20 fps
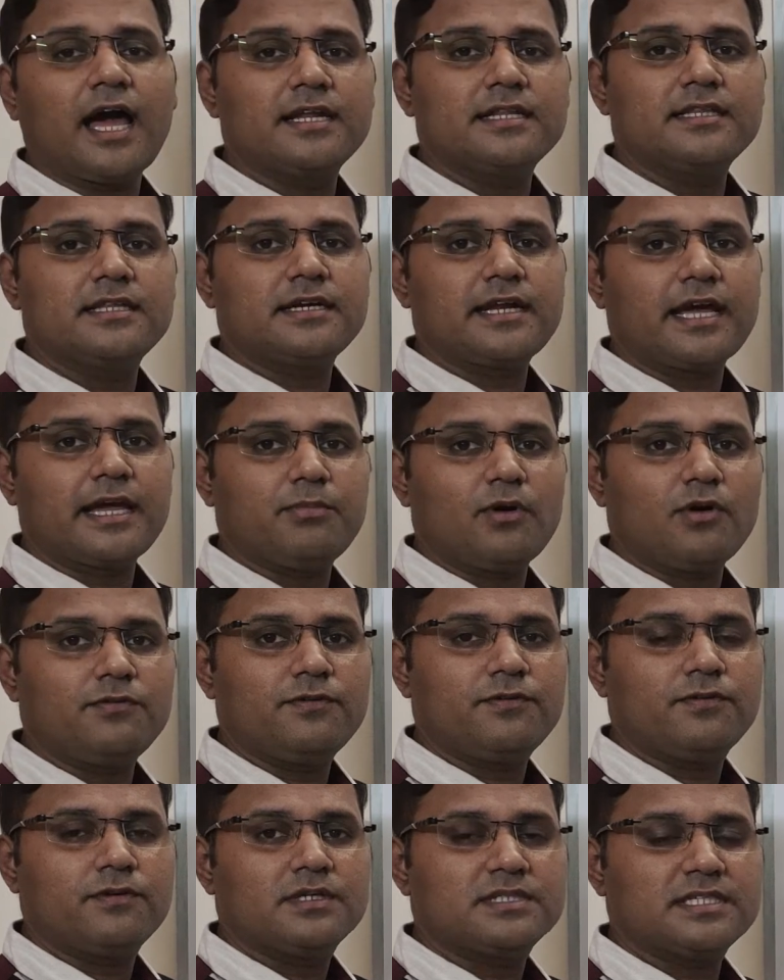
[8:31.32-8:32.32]
another type of
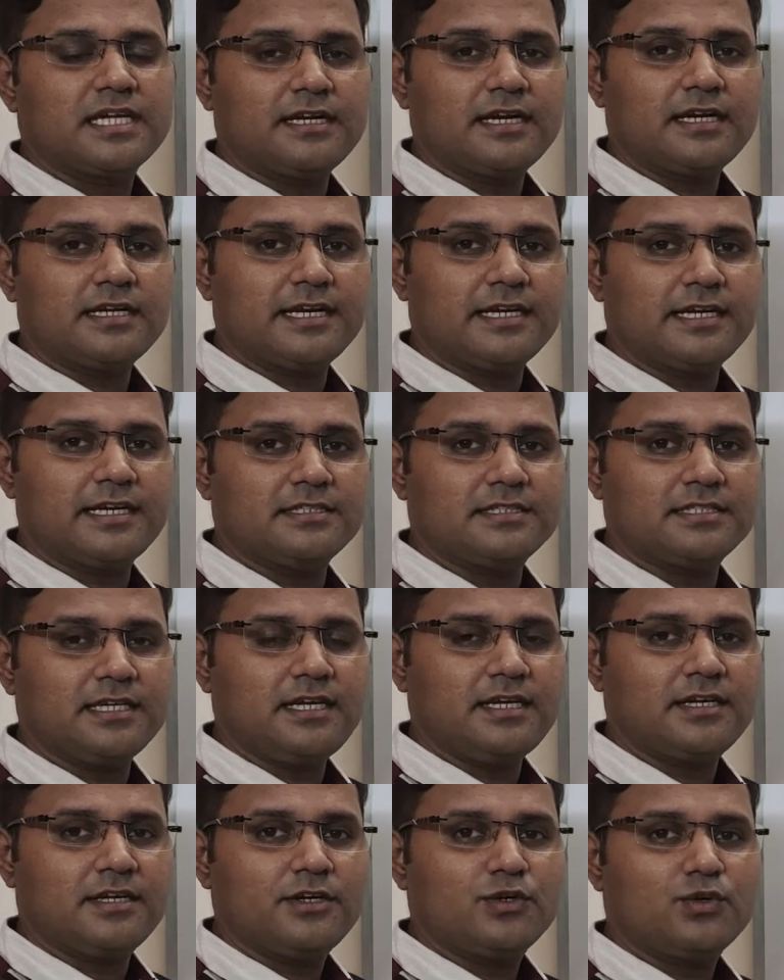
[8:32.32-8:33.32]
central
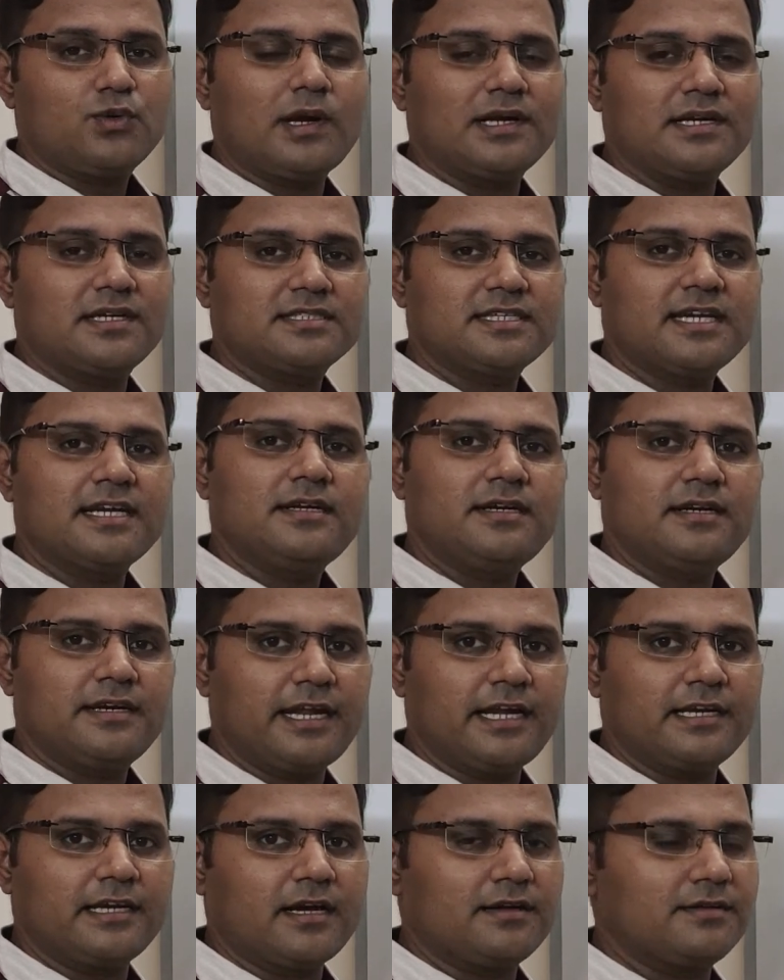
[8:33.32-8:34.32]
tendency to understand
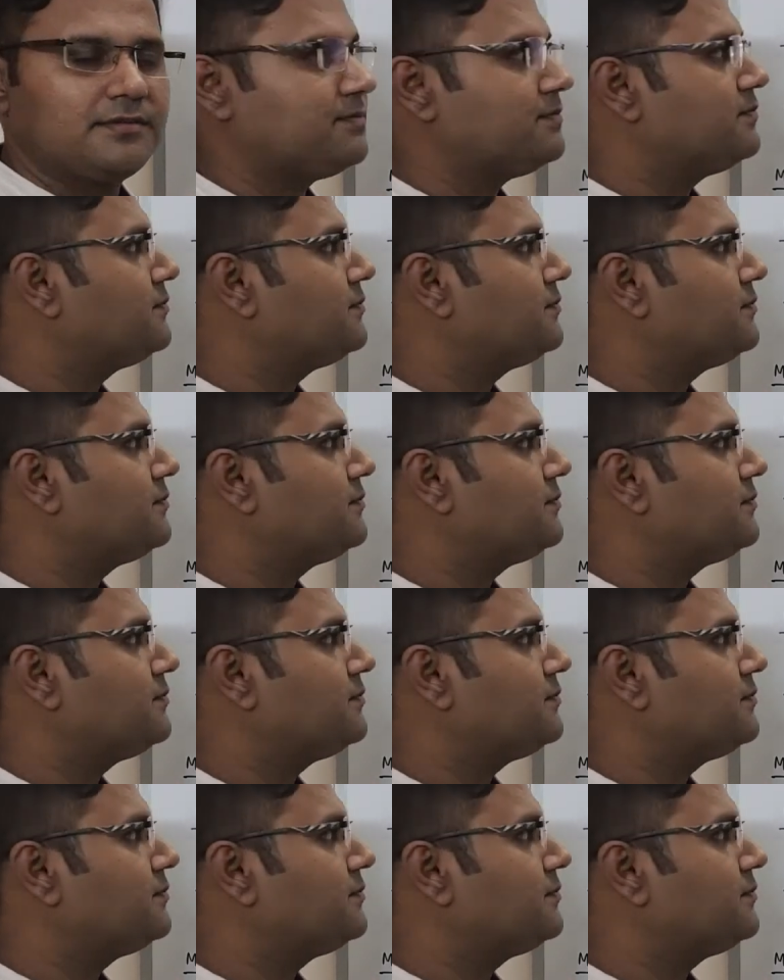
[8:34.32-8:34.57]
data.